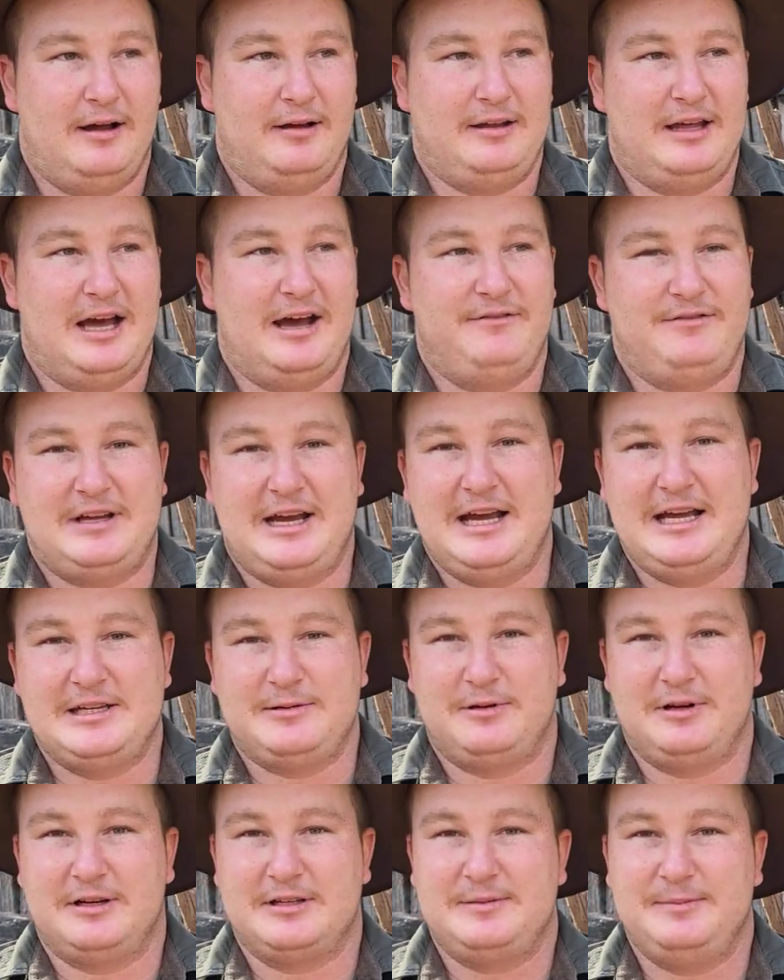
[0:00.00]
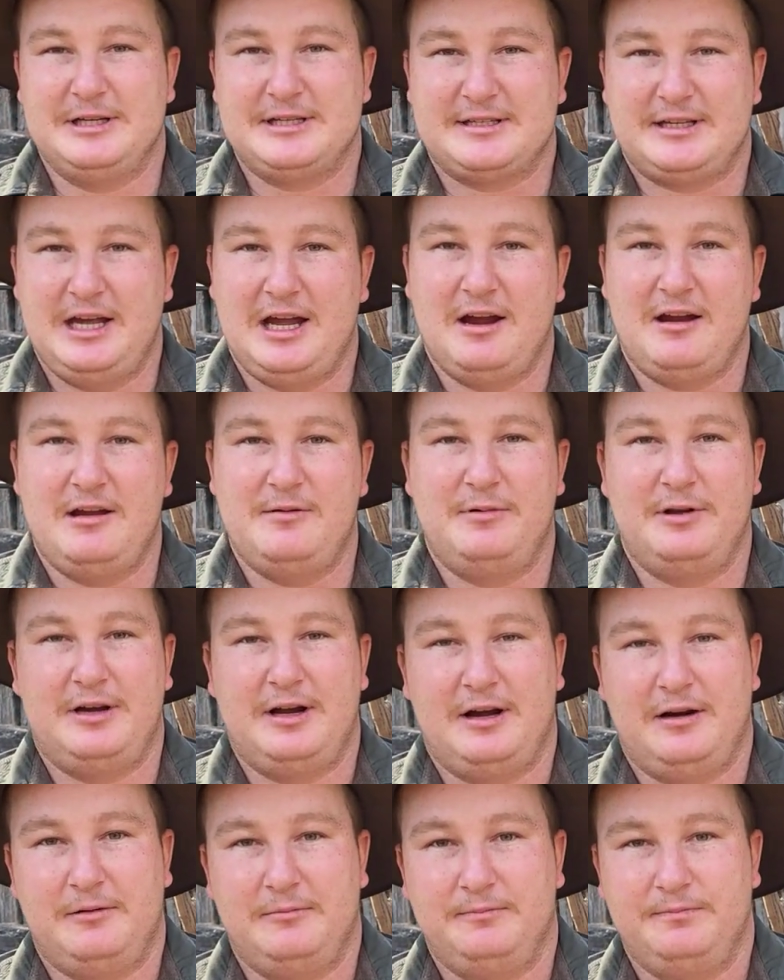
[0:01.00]
you have days where it's a bit scary, but
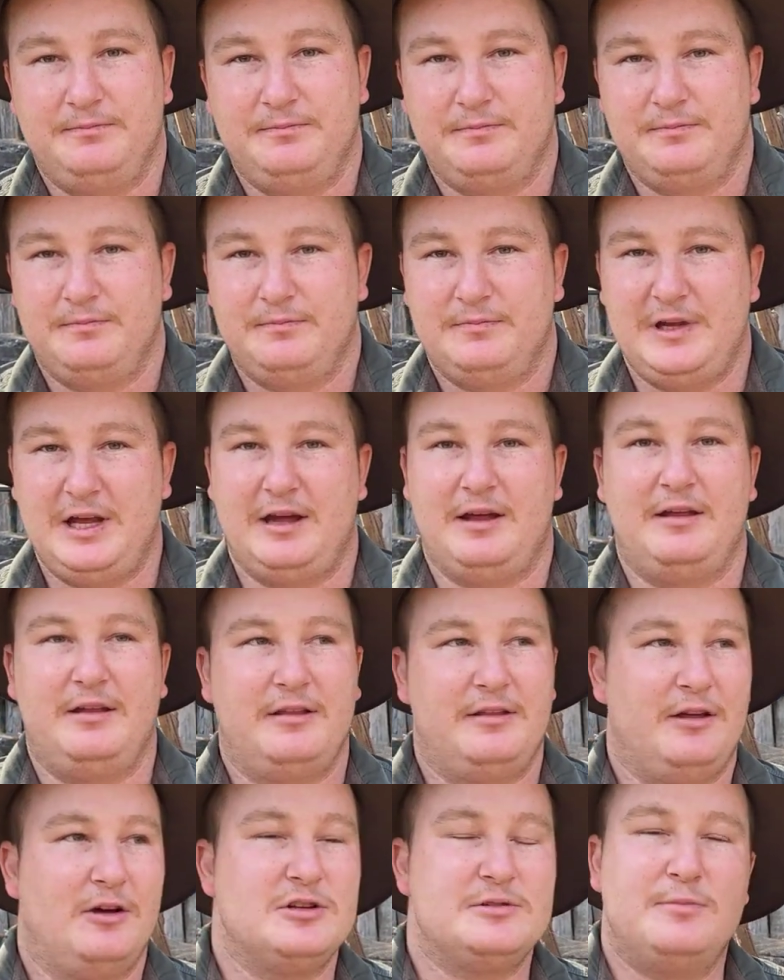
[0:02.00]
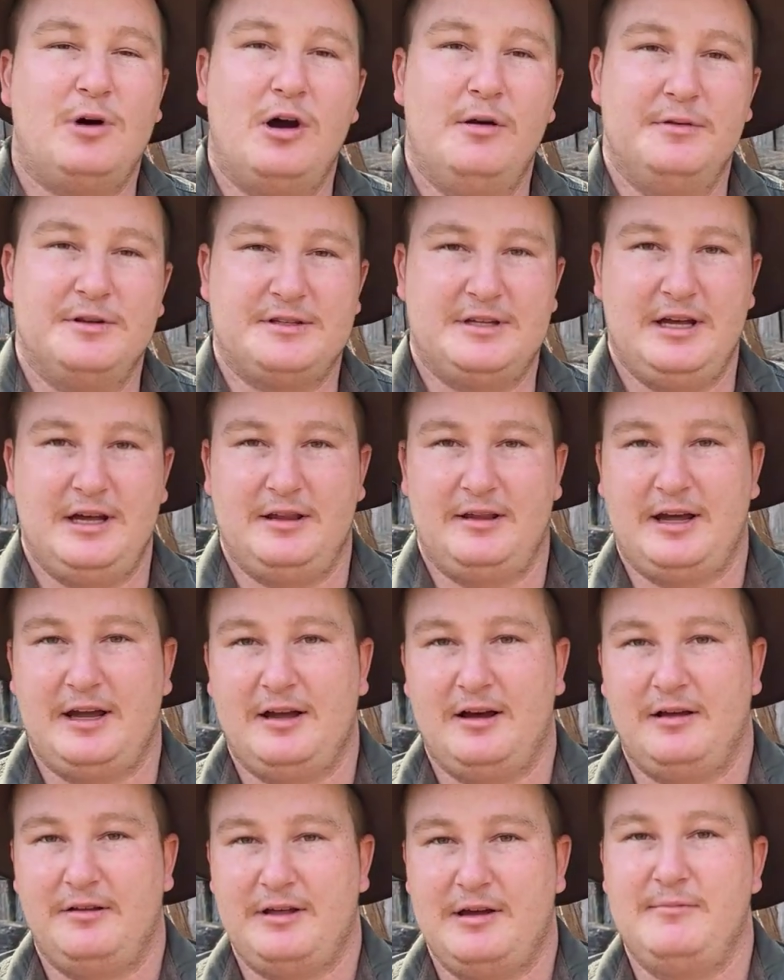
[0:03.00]
um, yeah, those moments there, they,
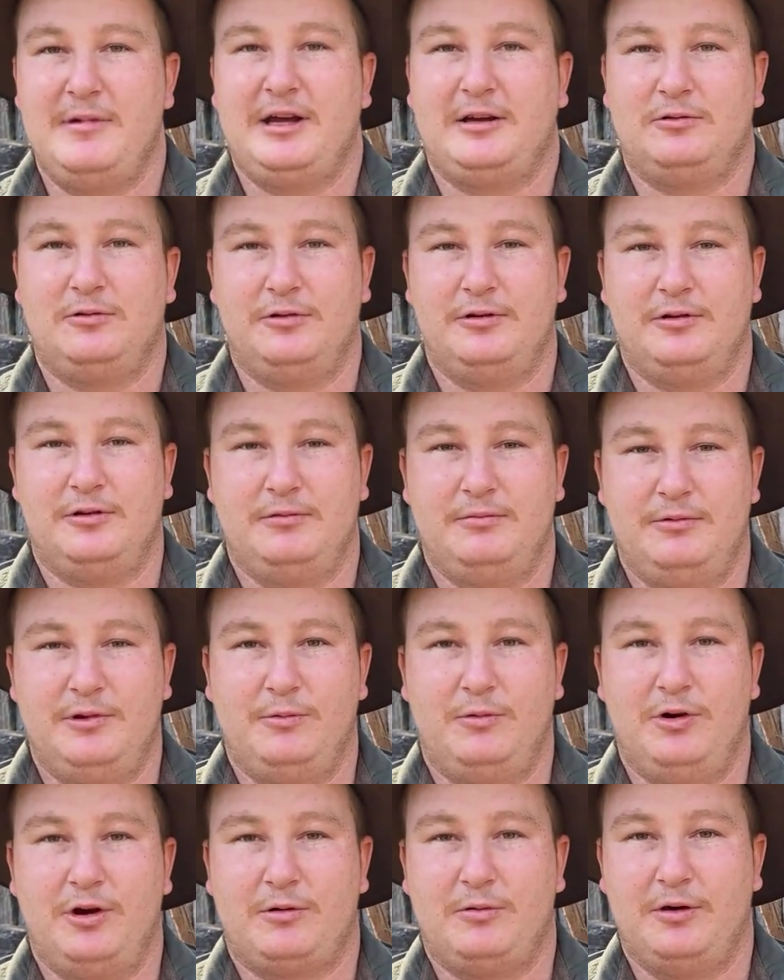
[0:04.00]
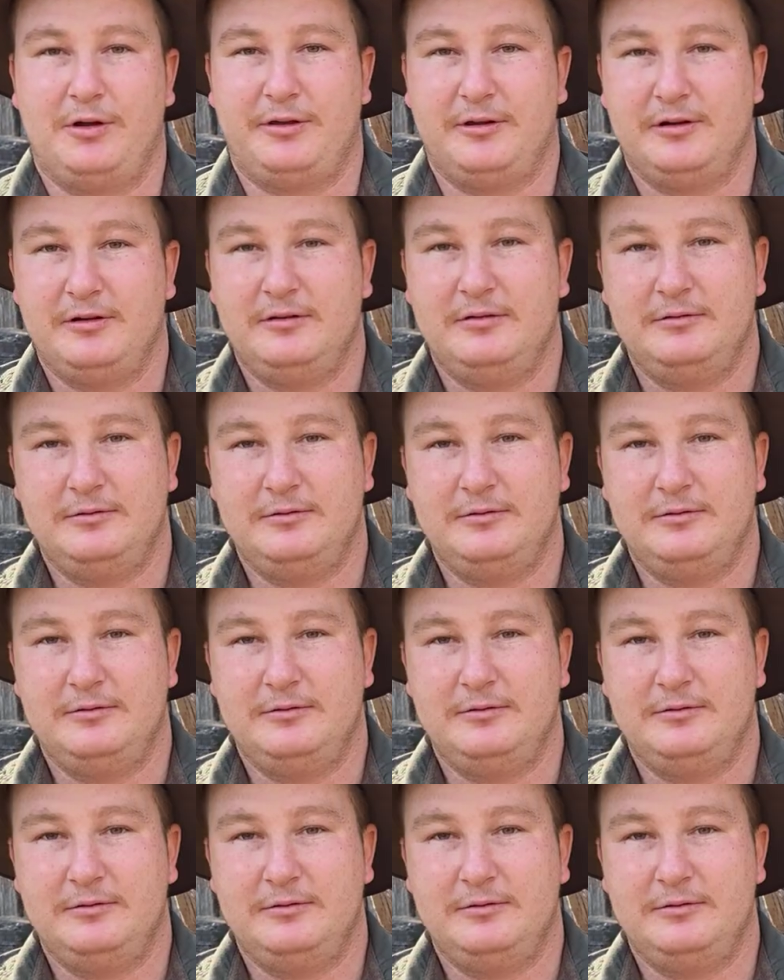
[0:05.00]
they make all the, the work worth it.